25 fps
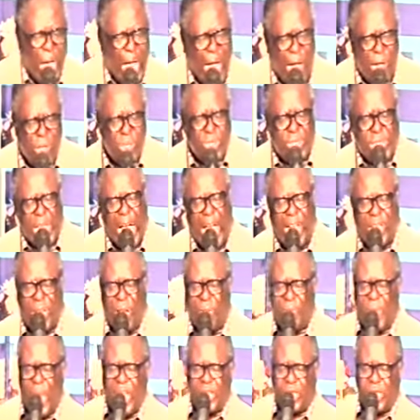outside
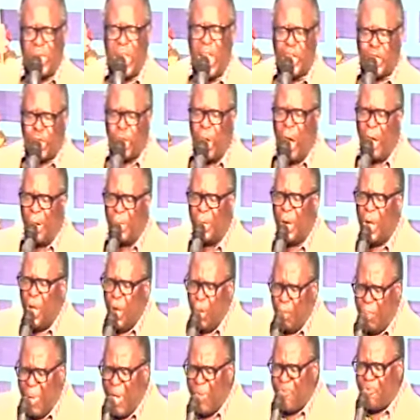of this nation
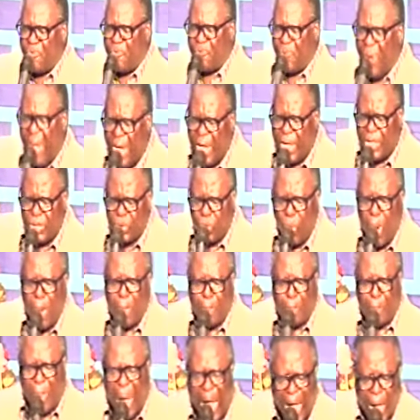be filled
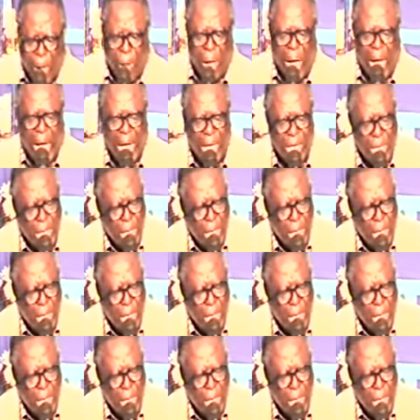with power